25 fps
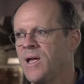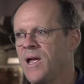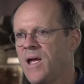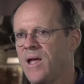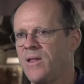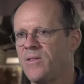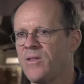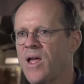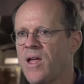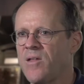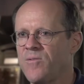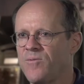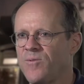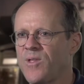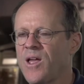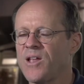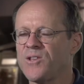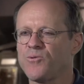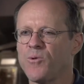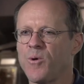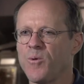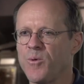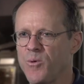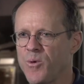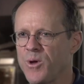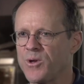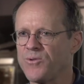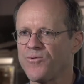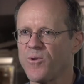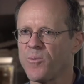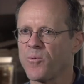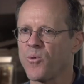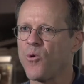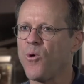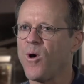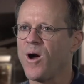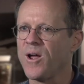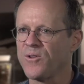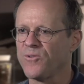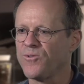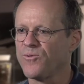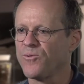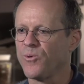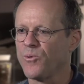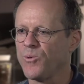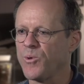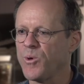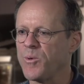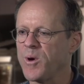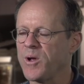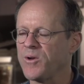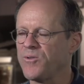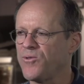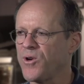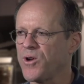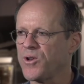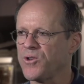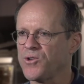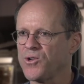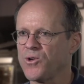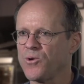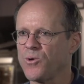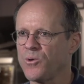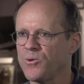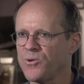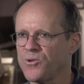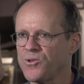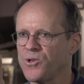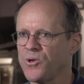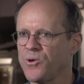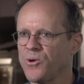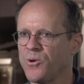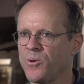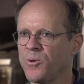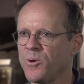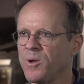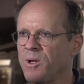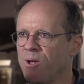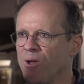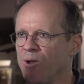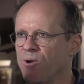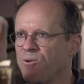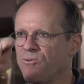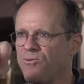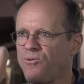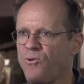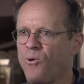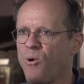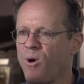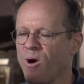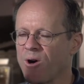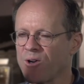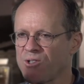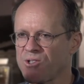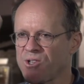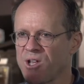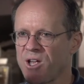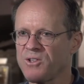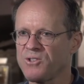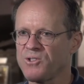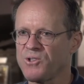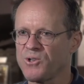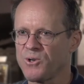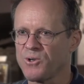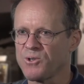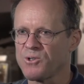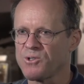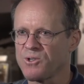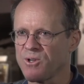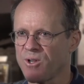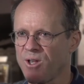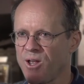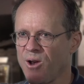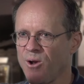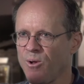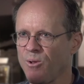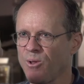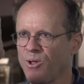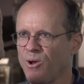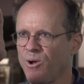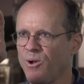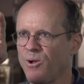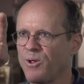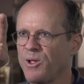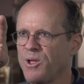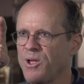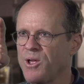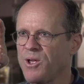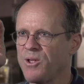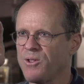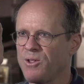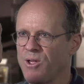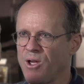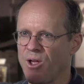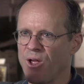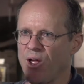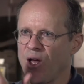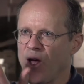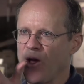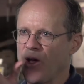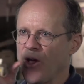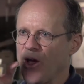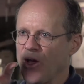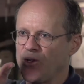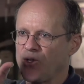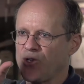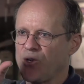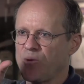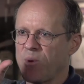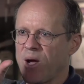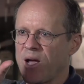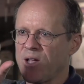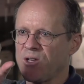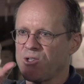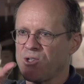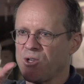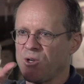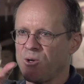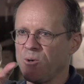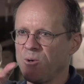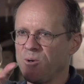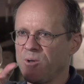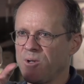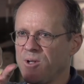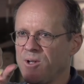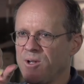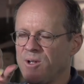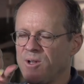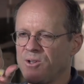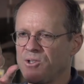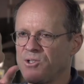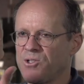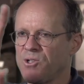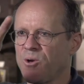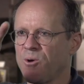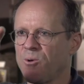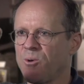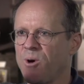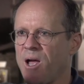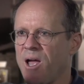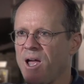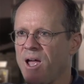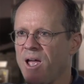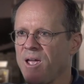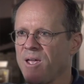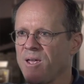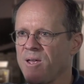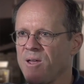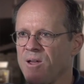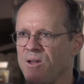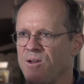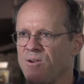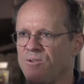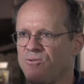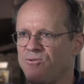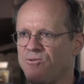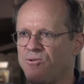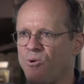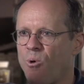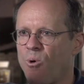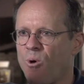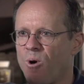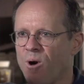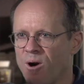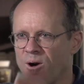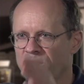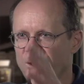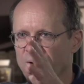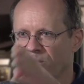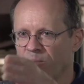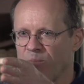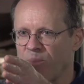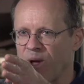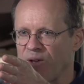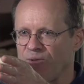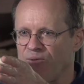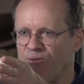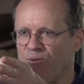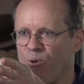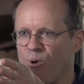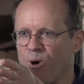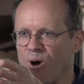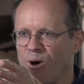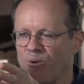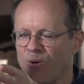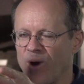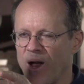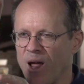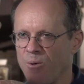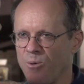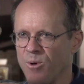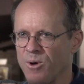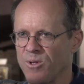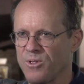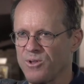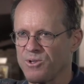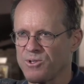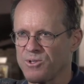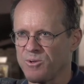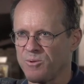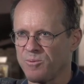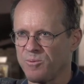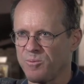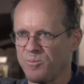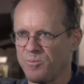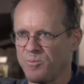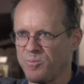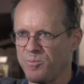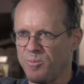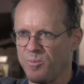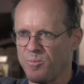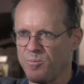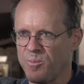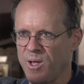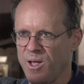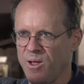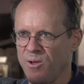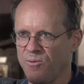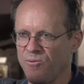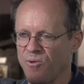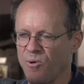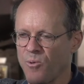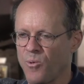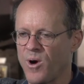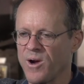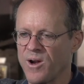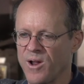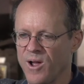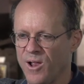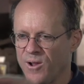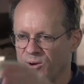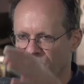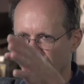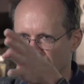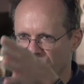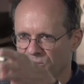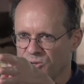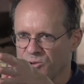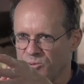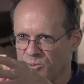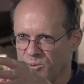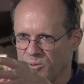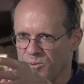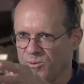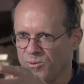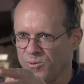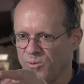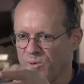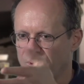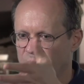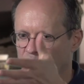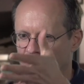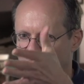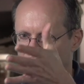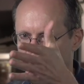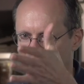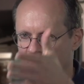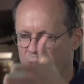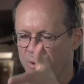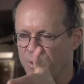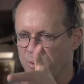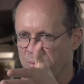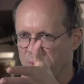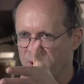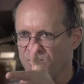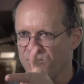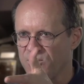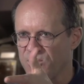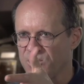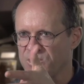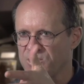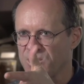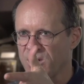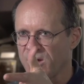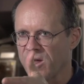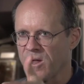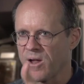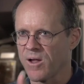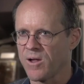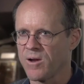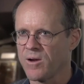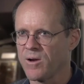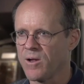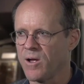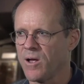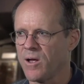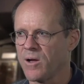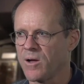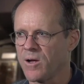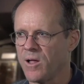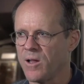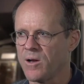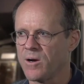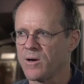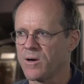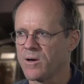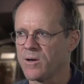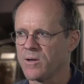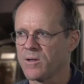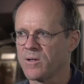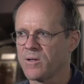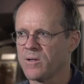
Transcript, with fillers: And that's when we went from to four sensors, you know, little a 2x2 to a 4x4 array, where this would be for one color and this array would be for the second color.